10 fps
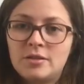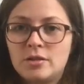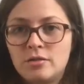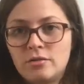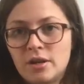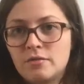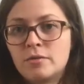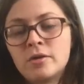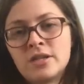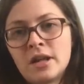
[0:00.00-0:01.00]
to
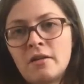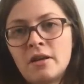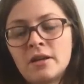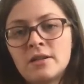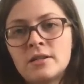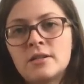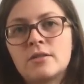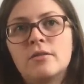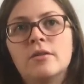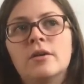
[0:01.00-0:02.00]
reinforce
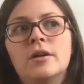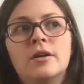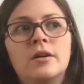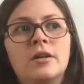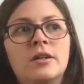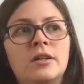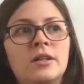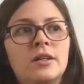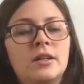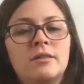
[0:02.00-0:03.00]
areas or
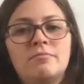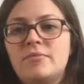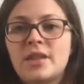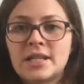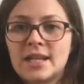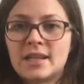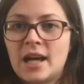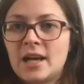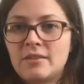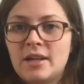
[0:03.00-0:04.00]
things like
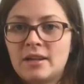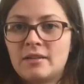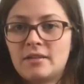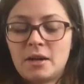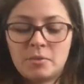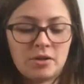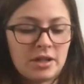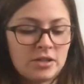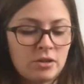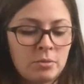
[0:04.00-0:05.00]
that that I'm not
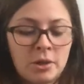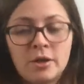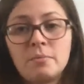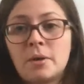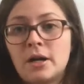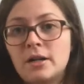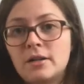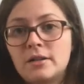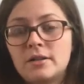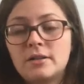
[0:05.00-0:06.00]
that sure about,
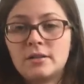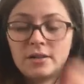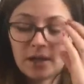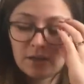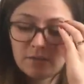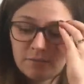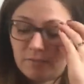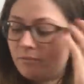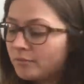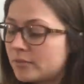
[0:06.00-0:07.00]
but yeah,
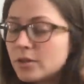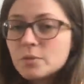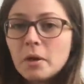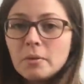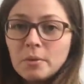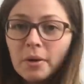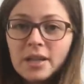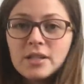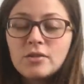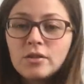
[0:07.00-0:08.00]
there's probably
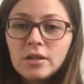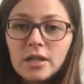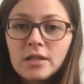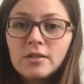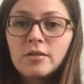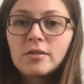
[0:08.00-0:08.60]
ways that you can knit